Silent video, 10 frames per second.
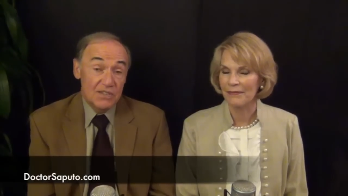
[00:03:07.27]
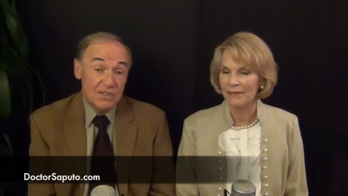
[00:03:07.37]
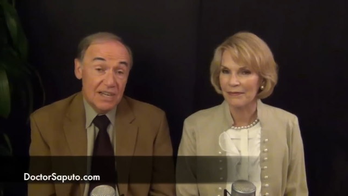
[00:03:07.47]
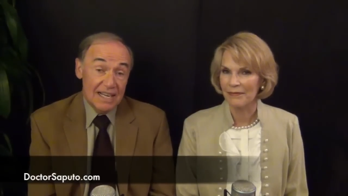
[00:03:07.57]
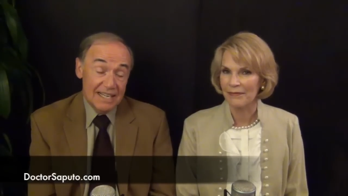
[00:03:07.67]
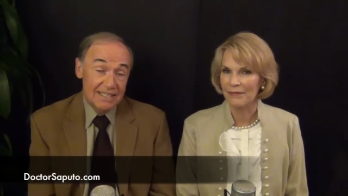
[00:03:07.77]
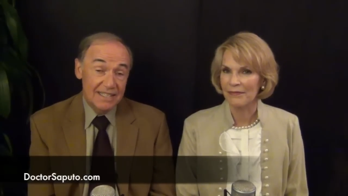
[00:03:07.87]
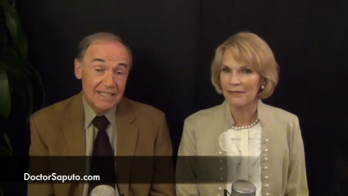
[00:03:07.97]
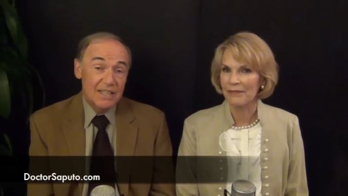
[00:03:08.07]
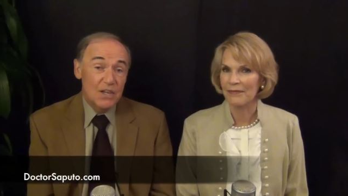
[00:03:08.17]
Speaker 1: in your diet.
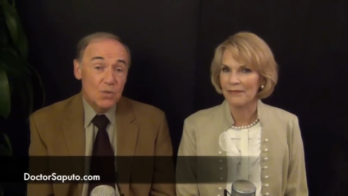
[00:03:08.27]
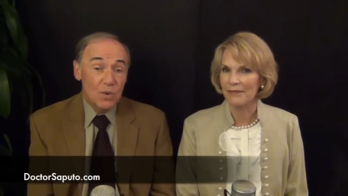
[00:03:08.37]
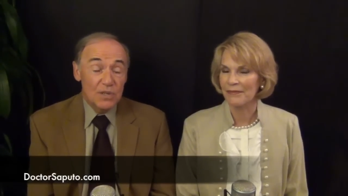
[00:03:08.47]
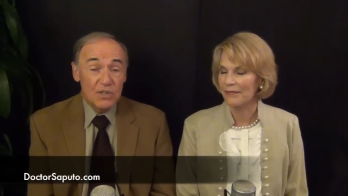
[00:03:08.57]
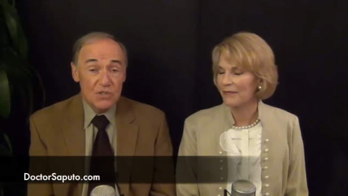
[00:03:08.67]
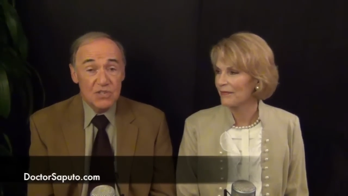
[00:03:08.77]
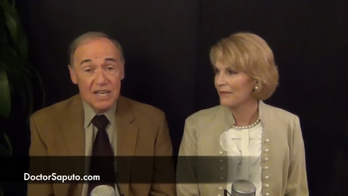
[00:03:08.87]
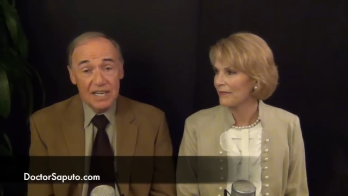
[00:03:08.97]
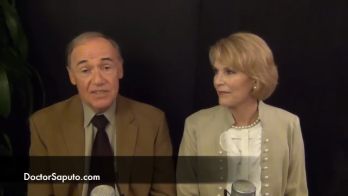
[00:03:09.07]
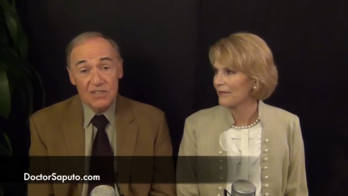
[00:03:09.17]
When you're
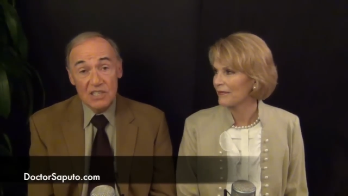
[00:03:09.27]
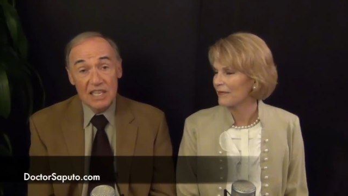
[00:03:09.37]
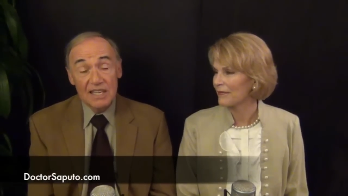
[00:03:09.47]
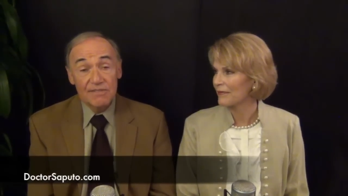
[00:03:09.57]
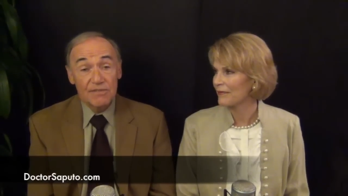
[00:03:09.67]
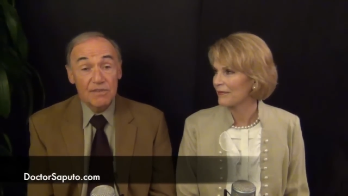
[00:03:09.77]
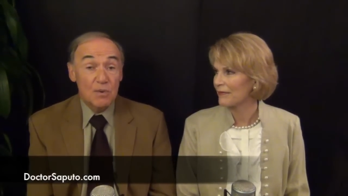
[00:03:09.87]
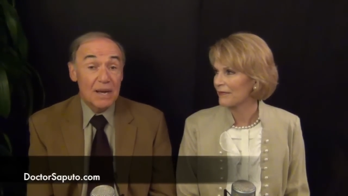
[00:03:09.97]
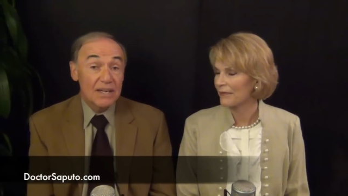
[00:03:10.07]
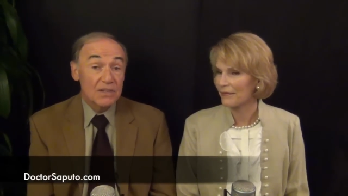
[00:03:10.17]
sick and there's a lot of free
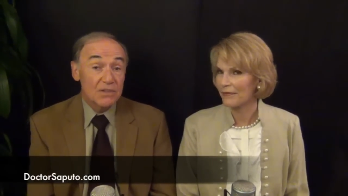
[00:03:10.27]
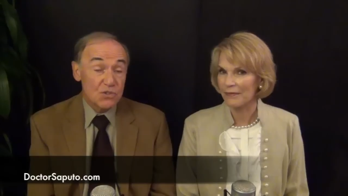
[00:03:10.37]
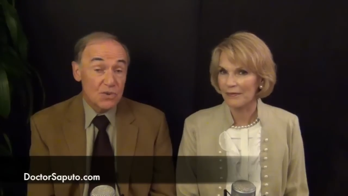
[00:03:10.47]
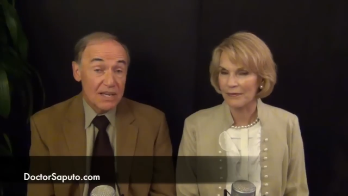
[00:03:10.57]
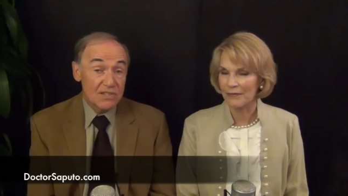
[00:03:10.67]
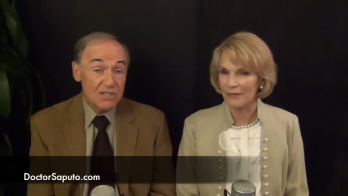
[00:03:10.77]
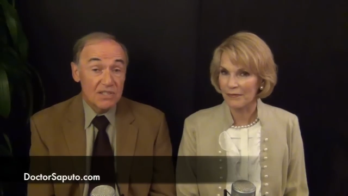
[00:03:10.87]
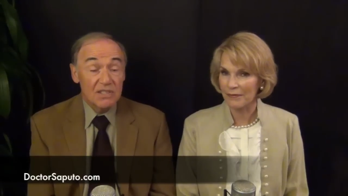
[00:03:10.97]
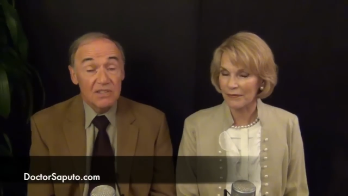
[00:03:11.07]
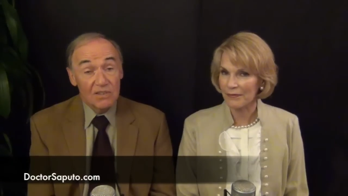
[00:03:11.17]
radical
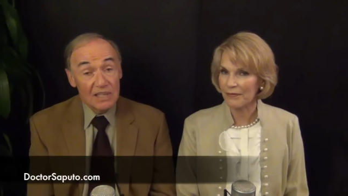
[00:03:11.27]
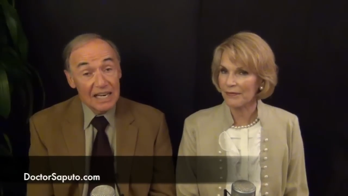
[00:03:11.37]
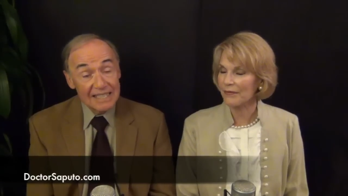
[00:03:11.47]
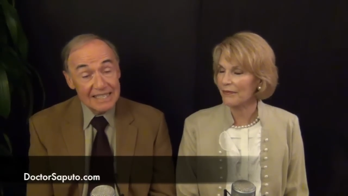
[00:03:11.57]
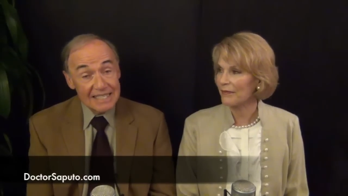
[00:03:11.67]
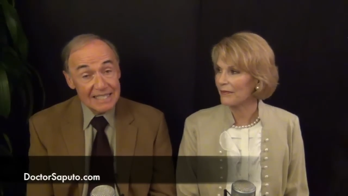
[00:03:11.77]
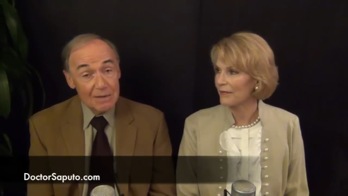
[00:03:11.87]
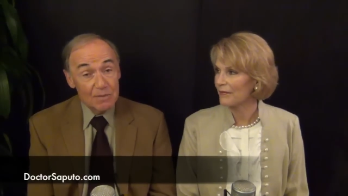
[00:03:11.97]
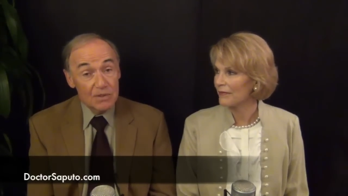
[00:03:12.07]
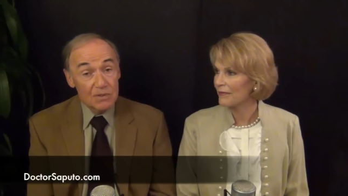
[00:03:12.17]
stress there are a lot of these
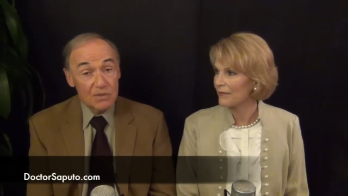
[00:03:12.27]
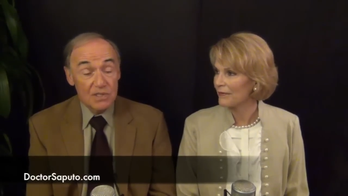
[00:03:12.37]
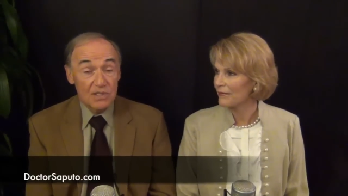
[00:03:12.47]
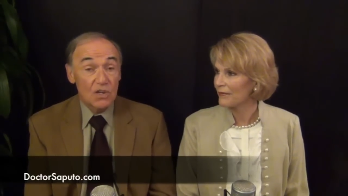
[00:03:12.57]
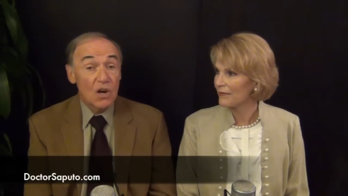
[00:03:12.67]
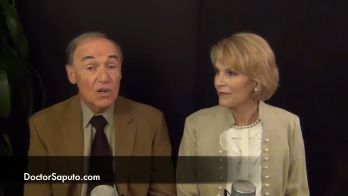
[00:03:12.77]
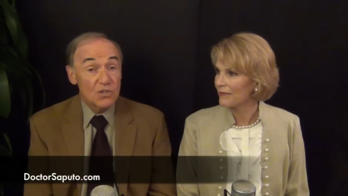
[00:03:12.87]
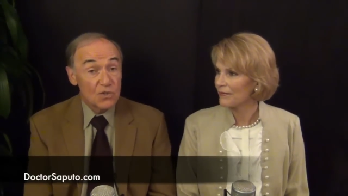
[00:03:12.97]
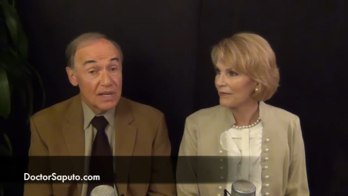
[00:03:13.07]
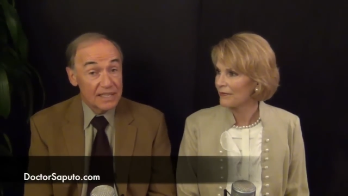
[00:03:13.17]
chemicals that
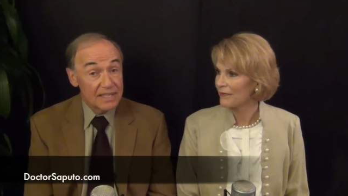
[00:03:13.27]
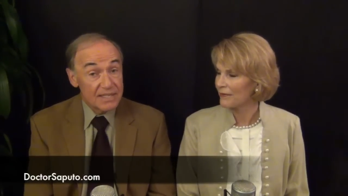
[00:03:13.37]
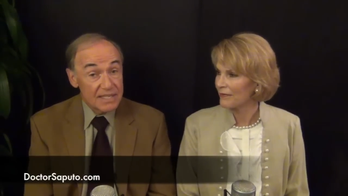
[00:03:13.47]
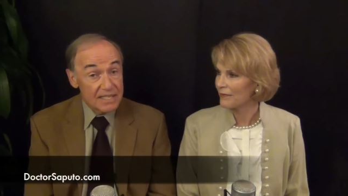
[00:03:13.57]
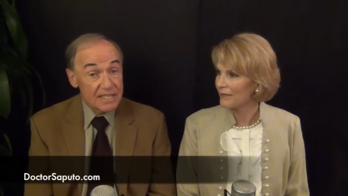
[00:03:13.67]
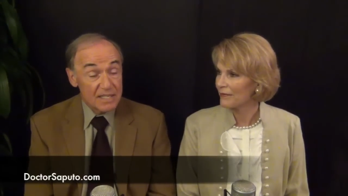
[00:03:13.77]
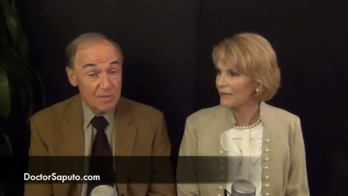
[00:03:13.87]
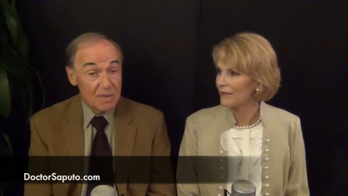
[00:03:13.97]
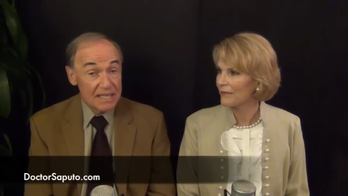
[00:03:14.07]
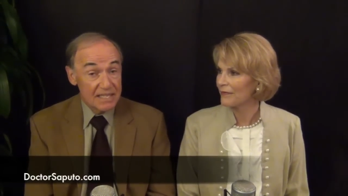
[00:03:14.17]
cause chronic diseases
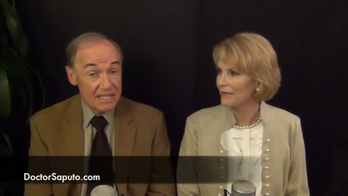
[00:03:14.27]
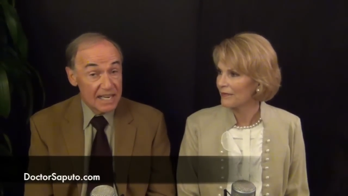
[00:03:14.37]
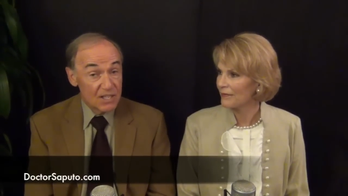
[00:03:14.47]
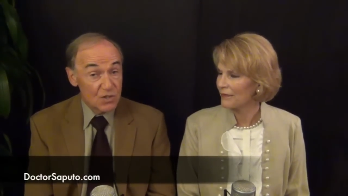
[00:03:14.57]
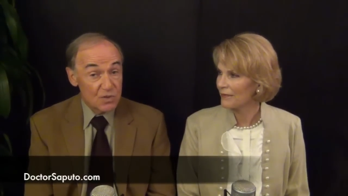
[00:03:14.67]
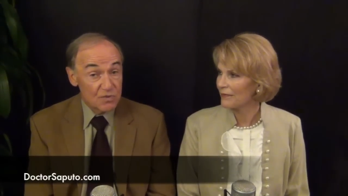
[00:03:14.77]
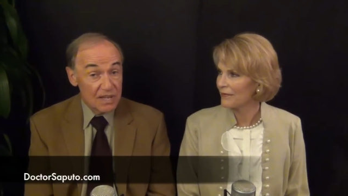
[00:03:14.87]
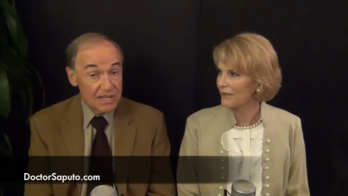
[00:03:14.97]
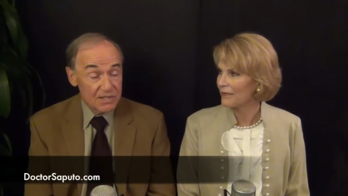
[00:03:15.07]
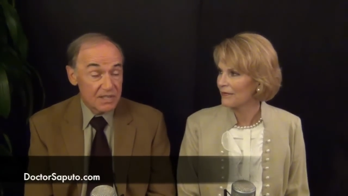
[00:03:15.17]
and make us age too
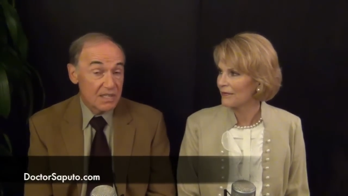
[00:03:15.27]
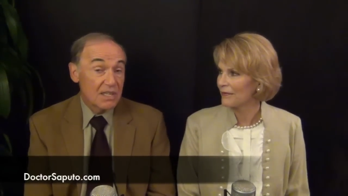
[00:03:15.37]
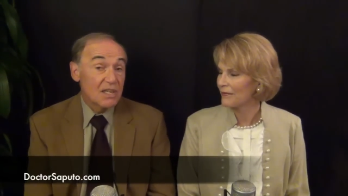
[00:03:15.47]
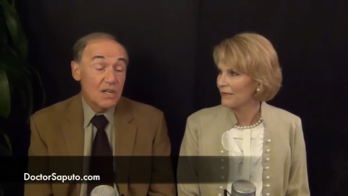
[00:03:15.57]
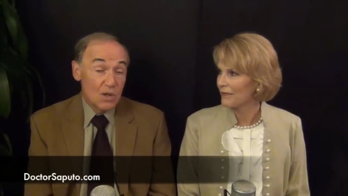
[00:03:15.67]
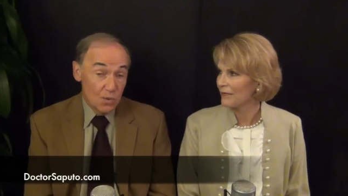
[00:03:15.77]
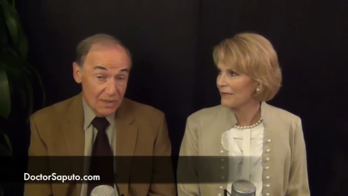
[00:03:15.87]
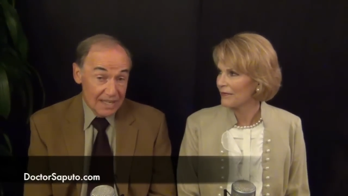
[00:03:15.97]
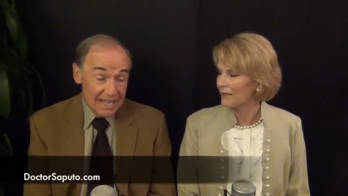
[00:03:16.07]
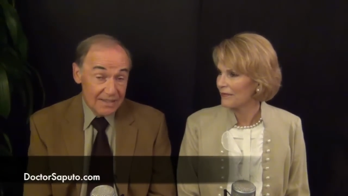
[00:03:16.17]
fast.
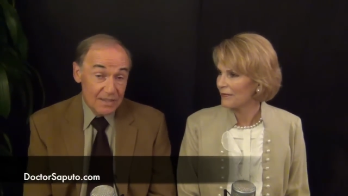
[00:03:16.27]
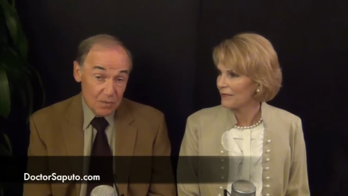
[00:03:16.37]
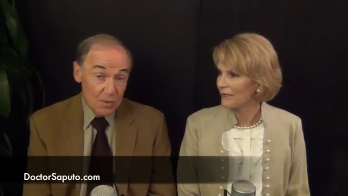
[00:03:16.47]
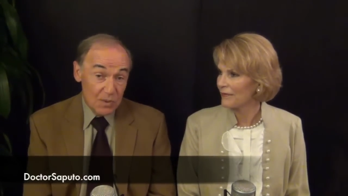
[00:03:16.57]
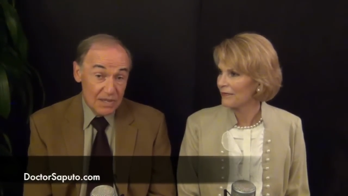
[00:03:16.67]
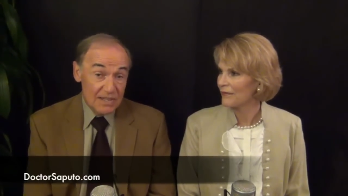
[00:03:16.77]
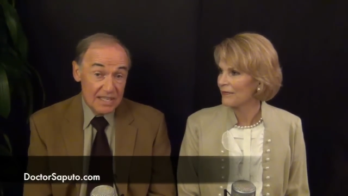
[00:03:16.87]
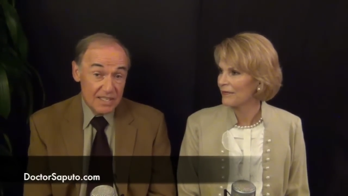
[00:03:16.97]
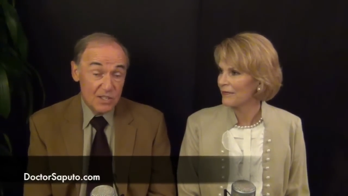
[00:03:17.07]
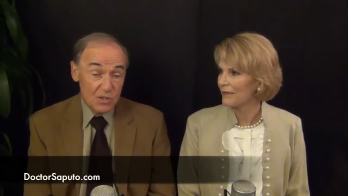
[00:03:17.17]
When, that, when we're in
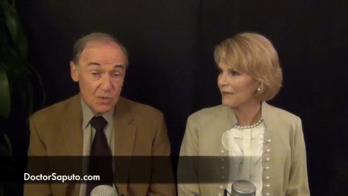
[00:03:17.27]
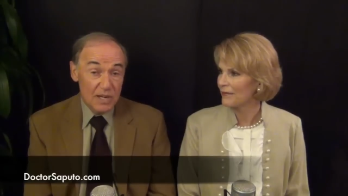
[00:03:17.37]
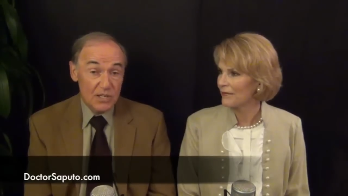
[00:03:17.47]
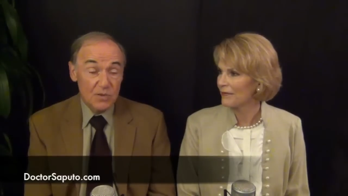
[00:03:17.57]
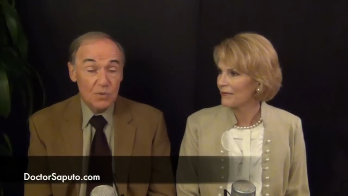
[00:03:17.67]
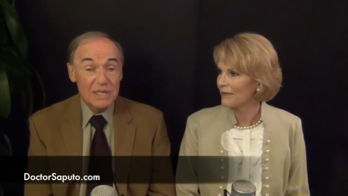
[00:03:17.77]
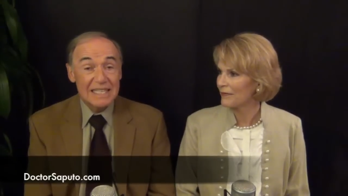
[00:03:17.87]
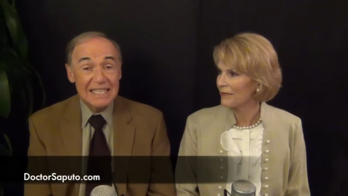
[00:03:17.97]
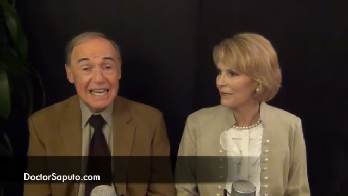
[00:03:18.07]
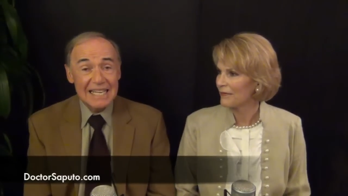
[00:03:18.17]
that situation, we need